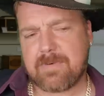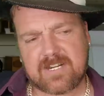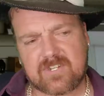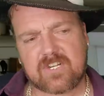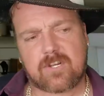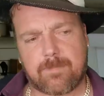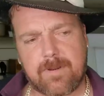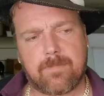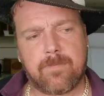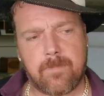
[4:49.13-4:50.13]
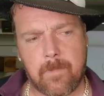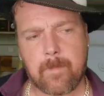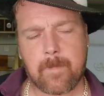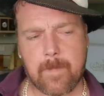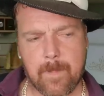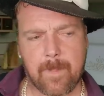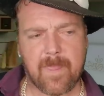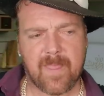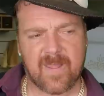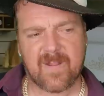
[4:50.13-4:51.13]
about 600 people.
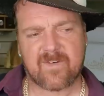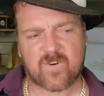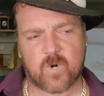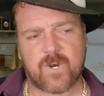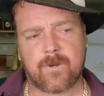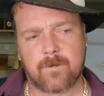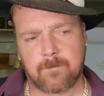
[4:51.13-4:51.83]
For real.